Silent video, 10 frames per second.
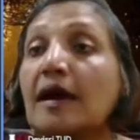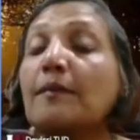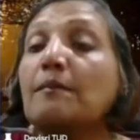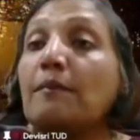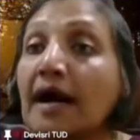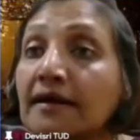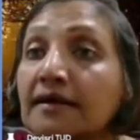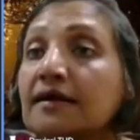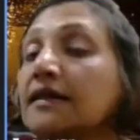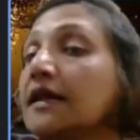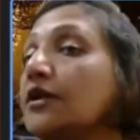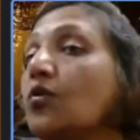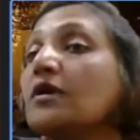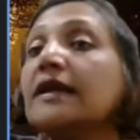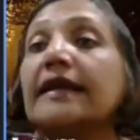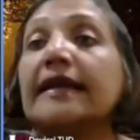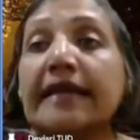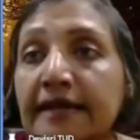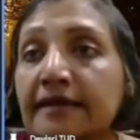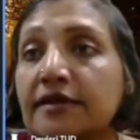but they don't
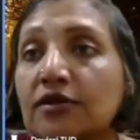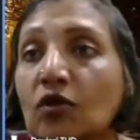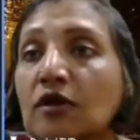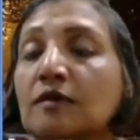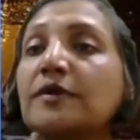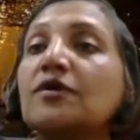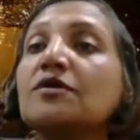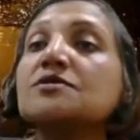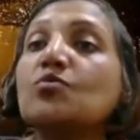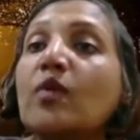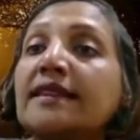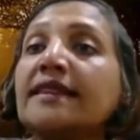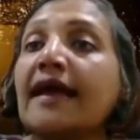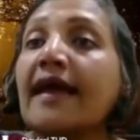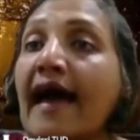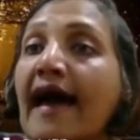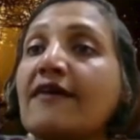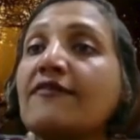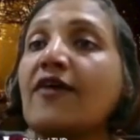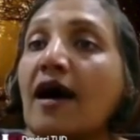need it at all because when they
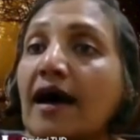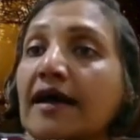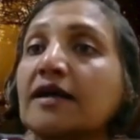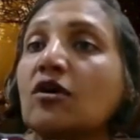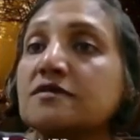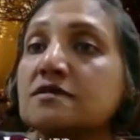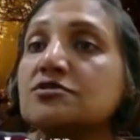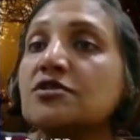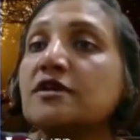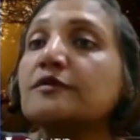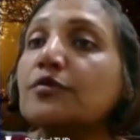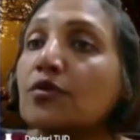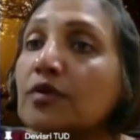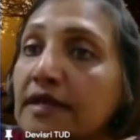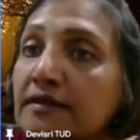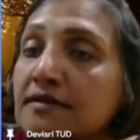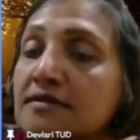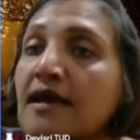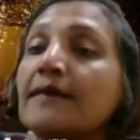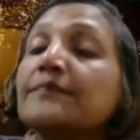have high concentrated proteins,
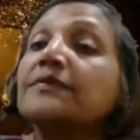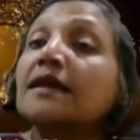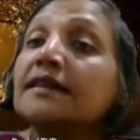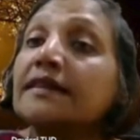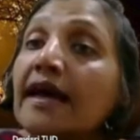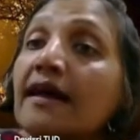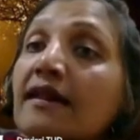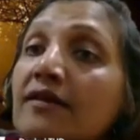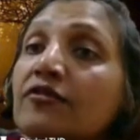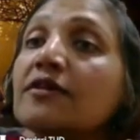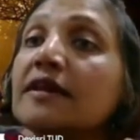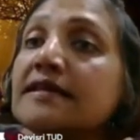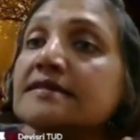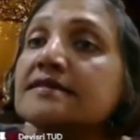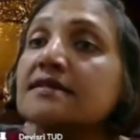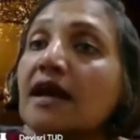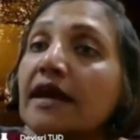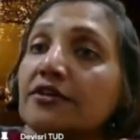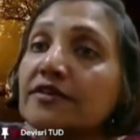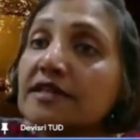their liver releases the kind
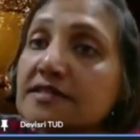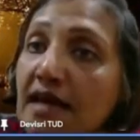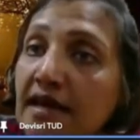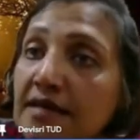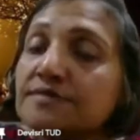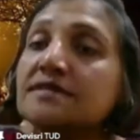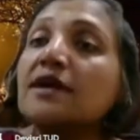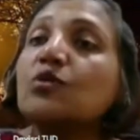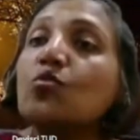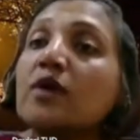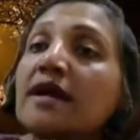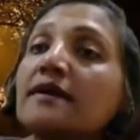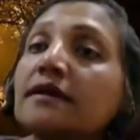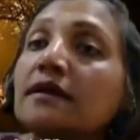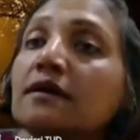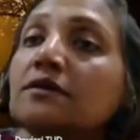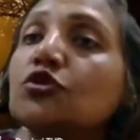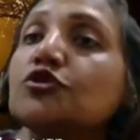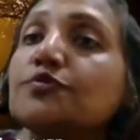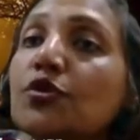of enzymes that will turn
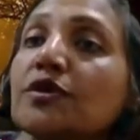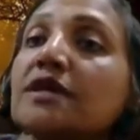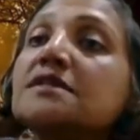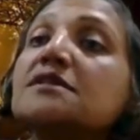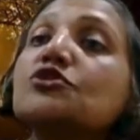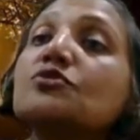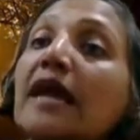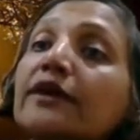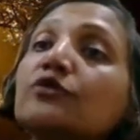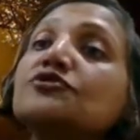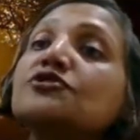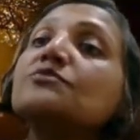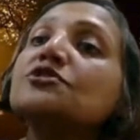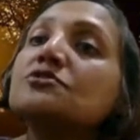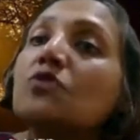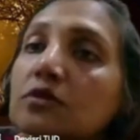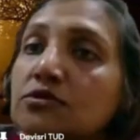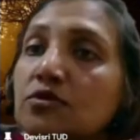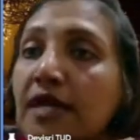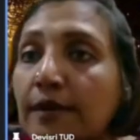those proteins into glycogen, which is also
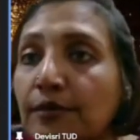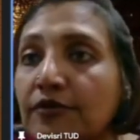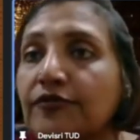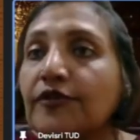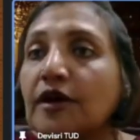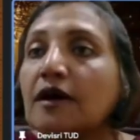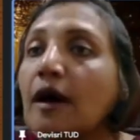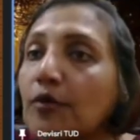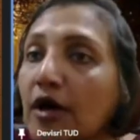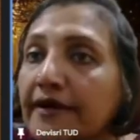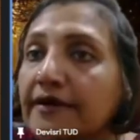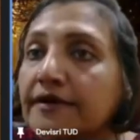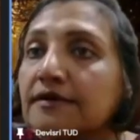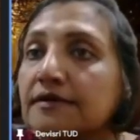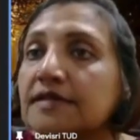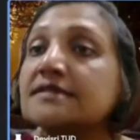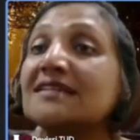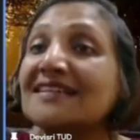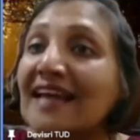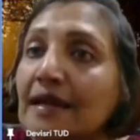a type of carbohydrate. It's a
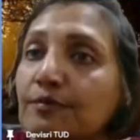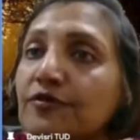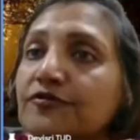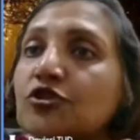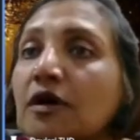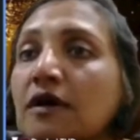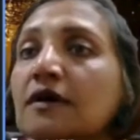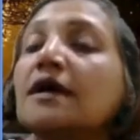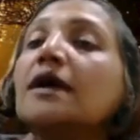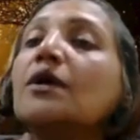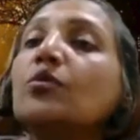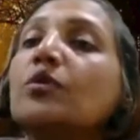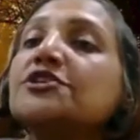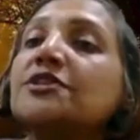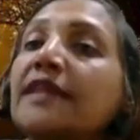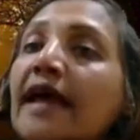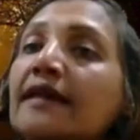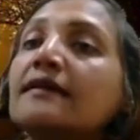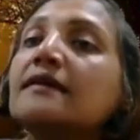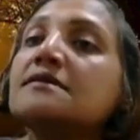type of sugar, which
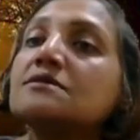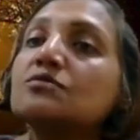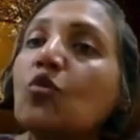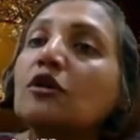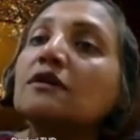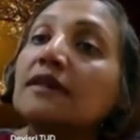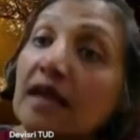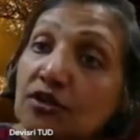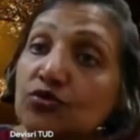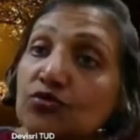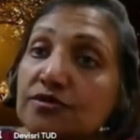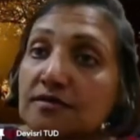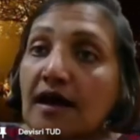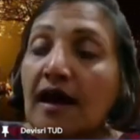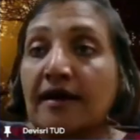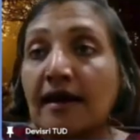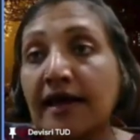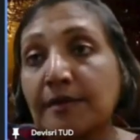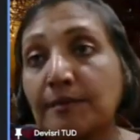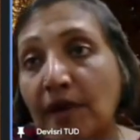then is what they use,
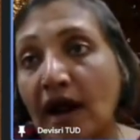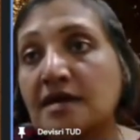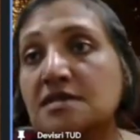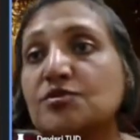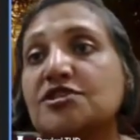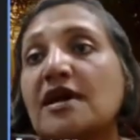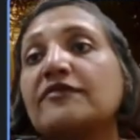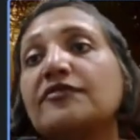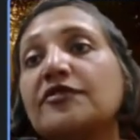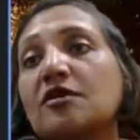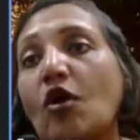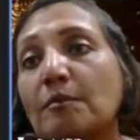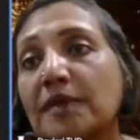unlike plants, which have different complex